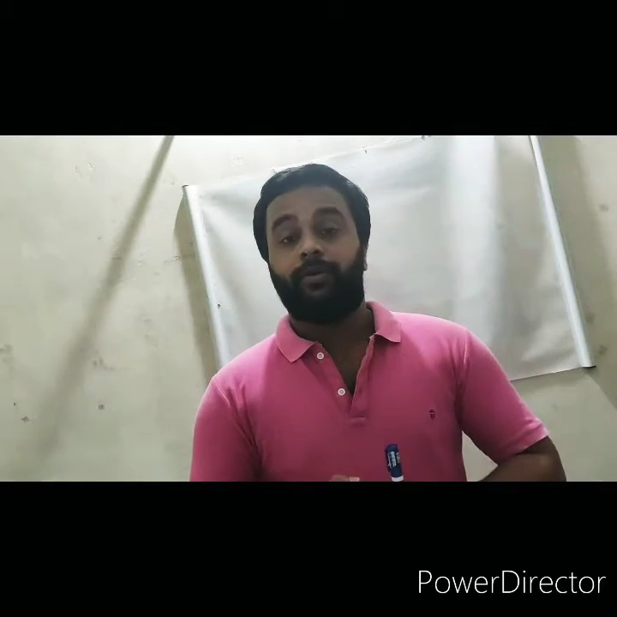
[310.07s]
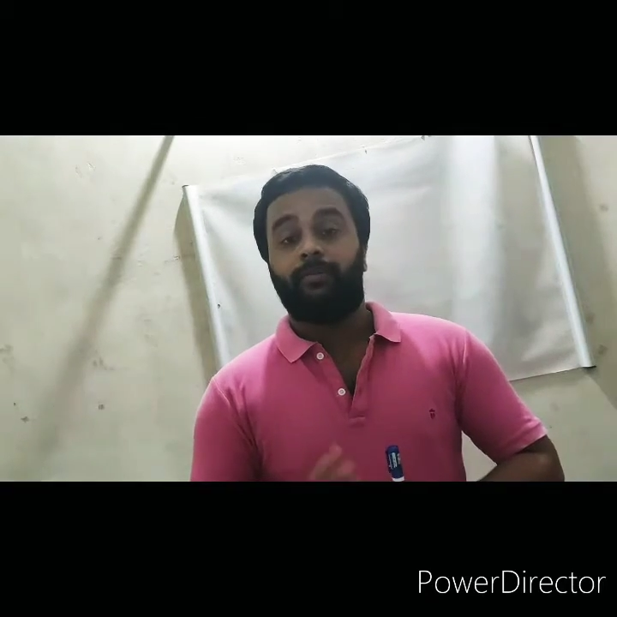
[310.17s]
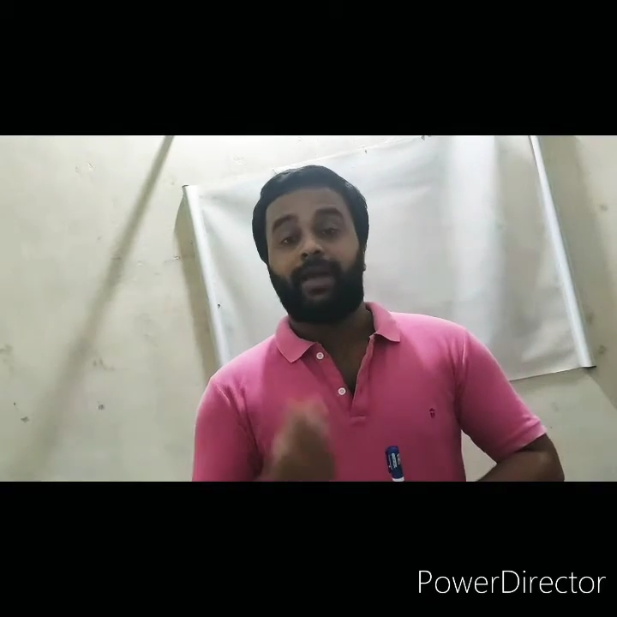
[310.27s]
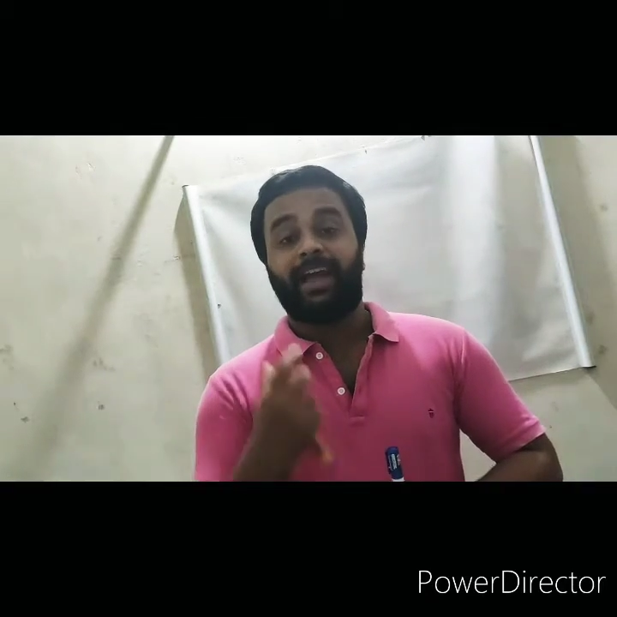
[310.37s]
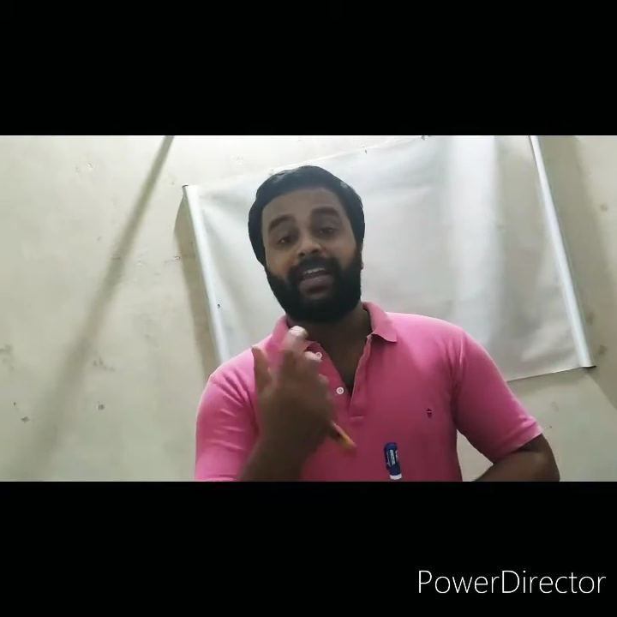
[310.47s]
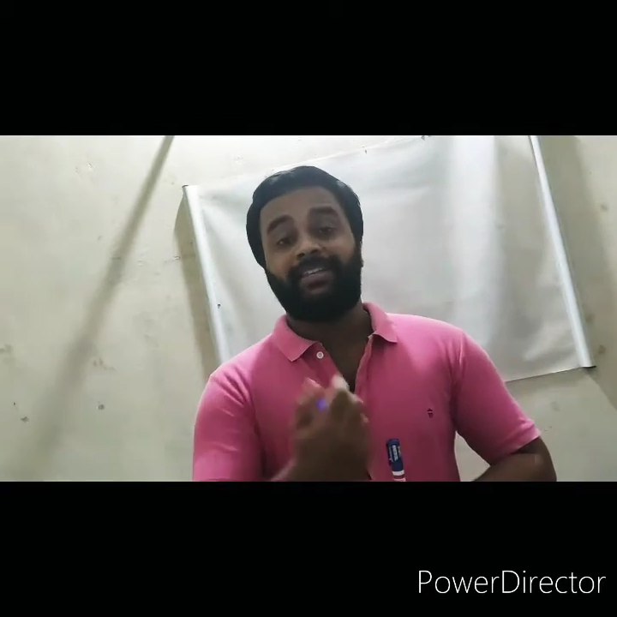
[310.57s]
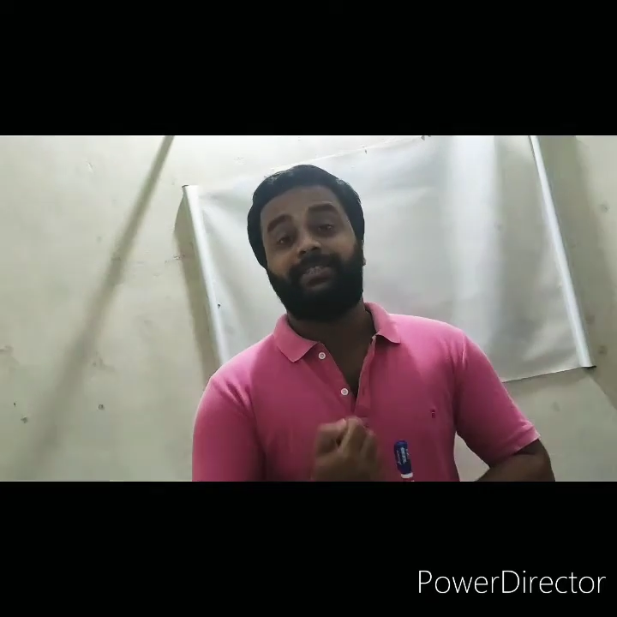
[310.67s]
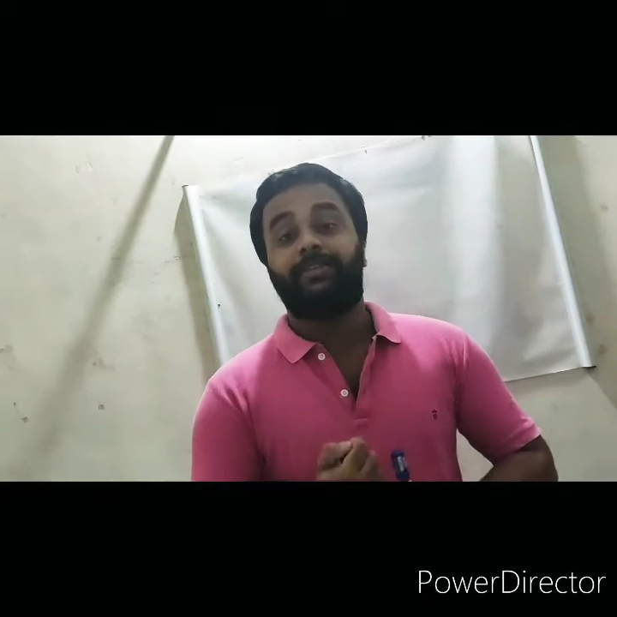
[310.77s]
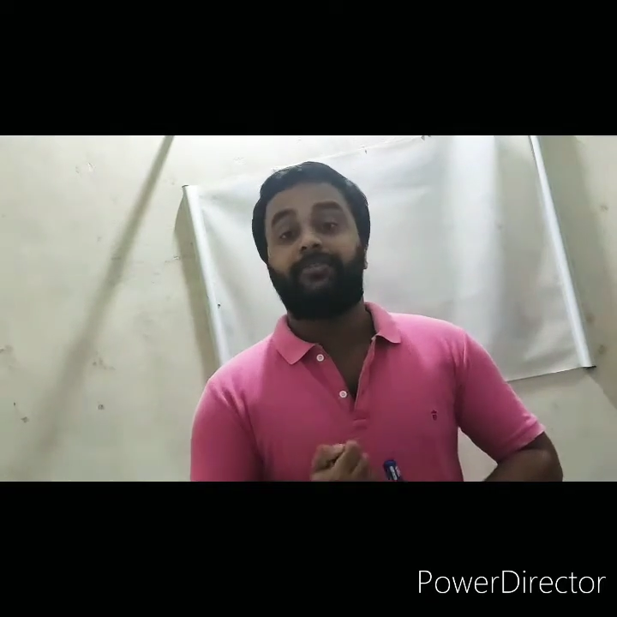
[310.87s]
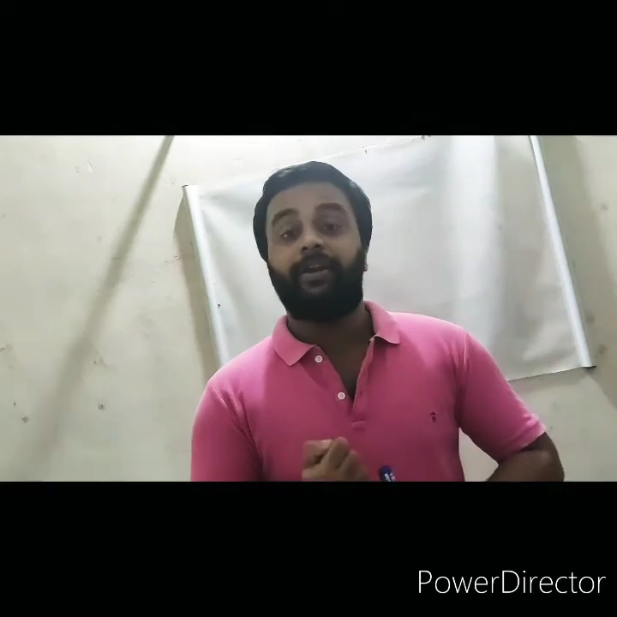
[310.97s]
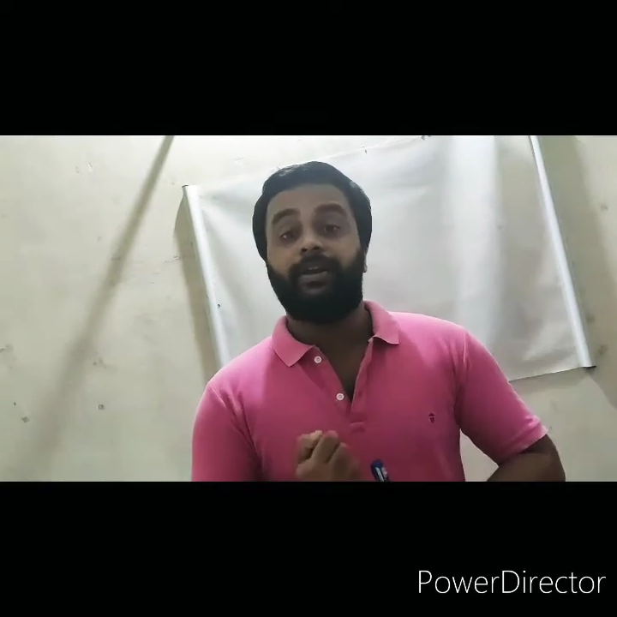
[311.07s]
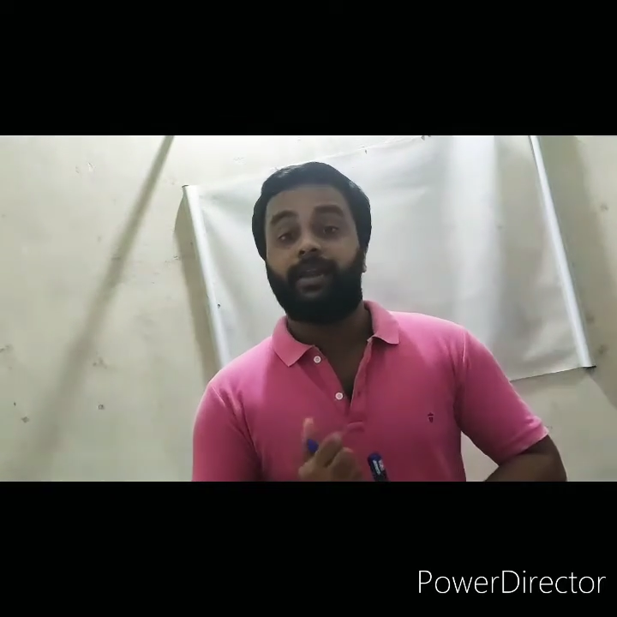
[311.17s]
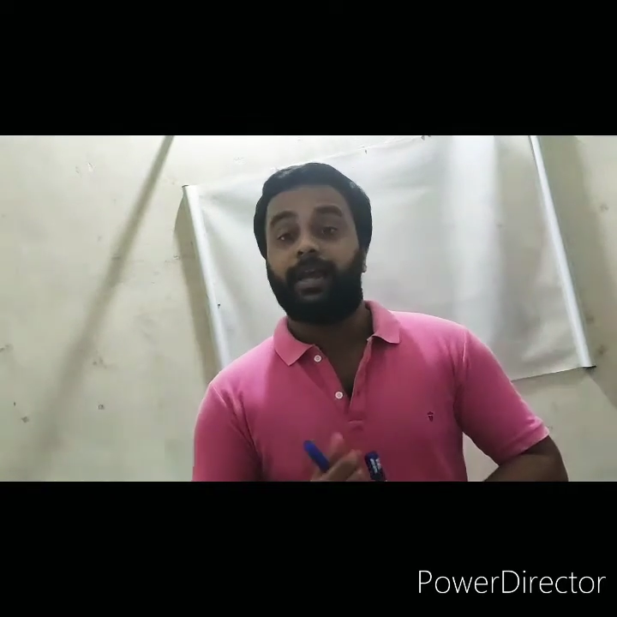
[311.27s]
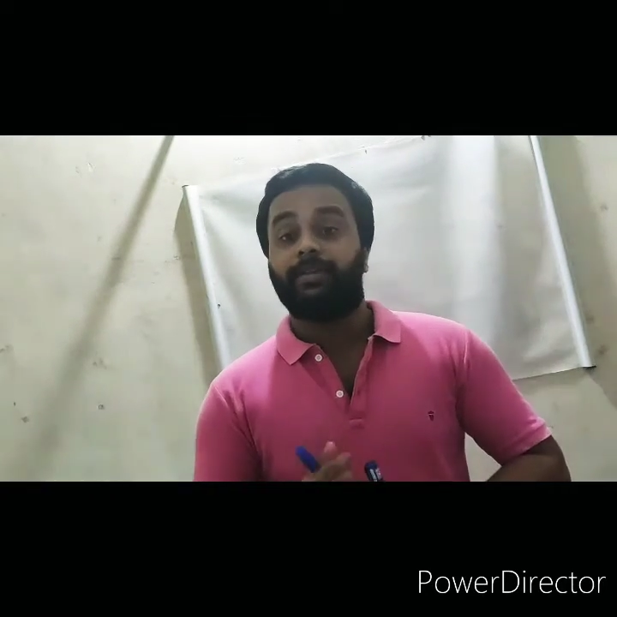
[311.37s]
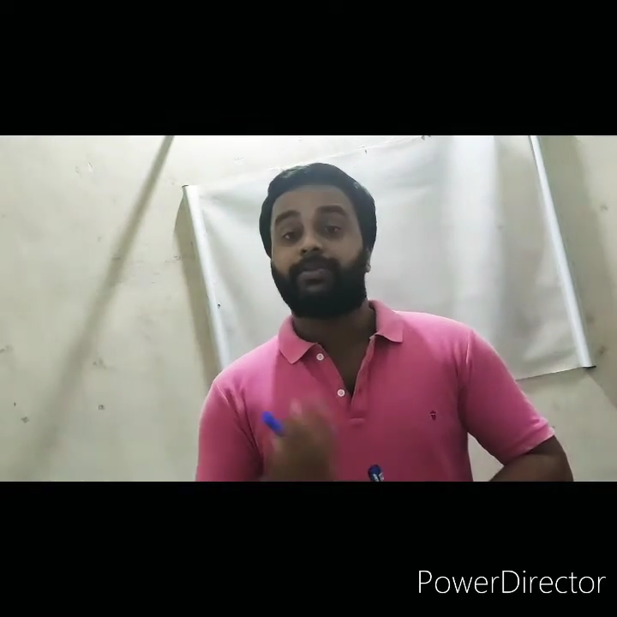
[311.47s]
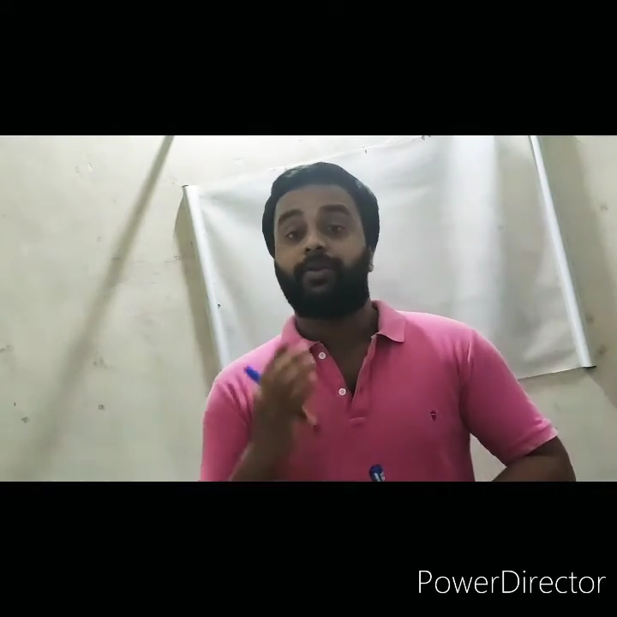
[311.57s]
magnetic field lines